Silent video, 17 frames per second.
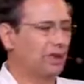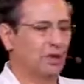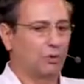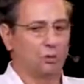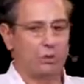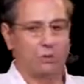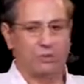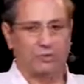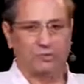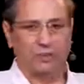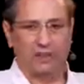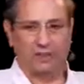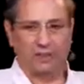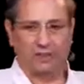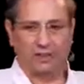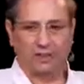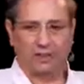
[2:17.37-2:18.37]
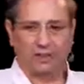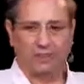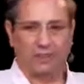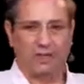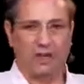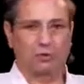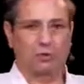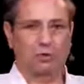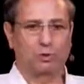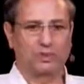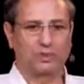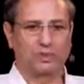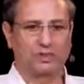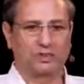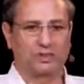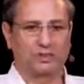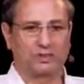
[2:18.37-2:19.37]
With dedicated
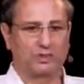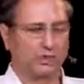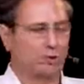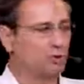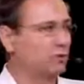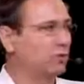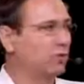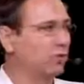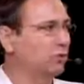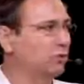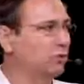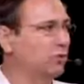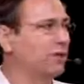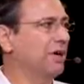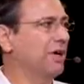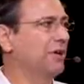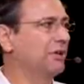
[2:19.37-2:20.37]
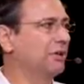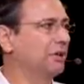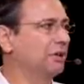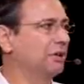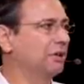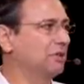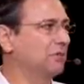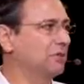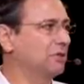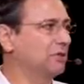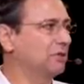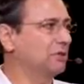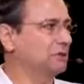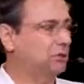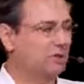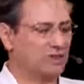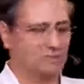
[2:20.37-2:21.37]
memories associated to the algorithm. So
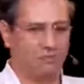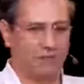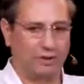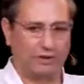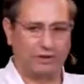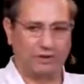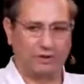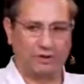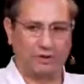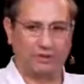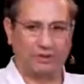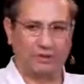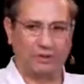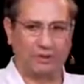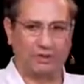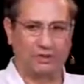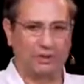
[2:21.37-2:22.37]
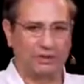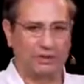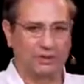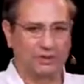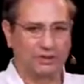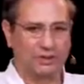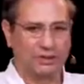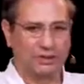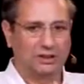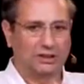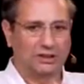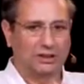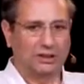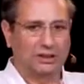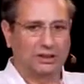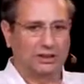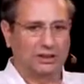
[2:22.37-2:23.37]
it was very, very titled.
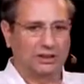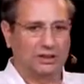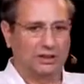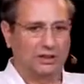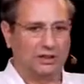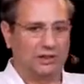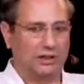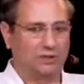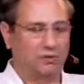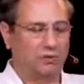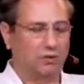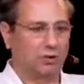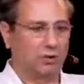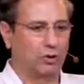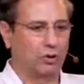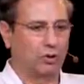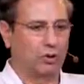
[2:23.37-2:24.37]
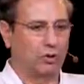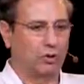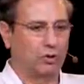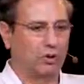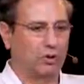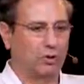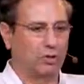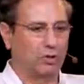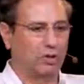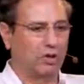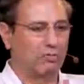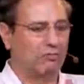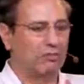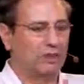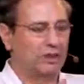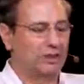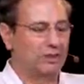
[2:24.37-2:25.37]
And therefore, you
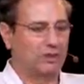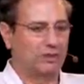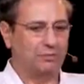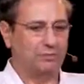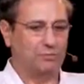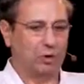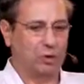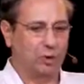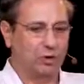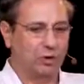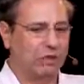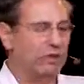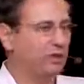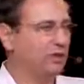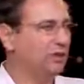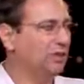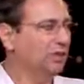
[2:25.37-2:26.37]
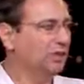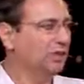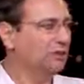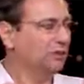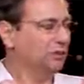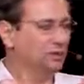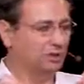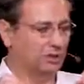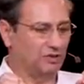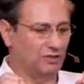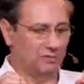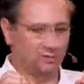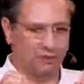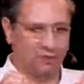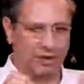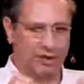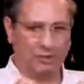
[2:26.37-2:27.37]
have built them only on a
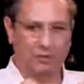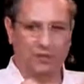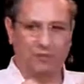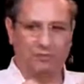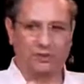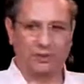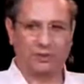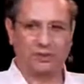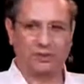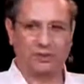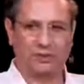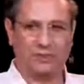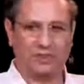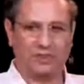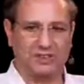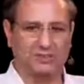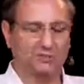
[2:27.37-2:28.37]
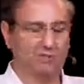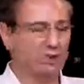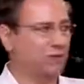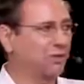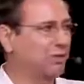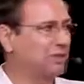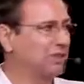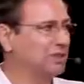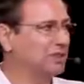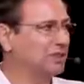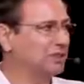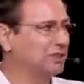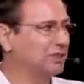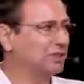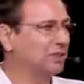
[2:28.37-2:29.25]
very, very specific things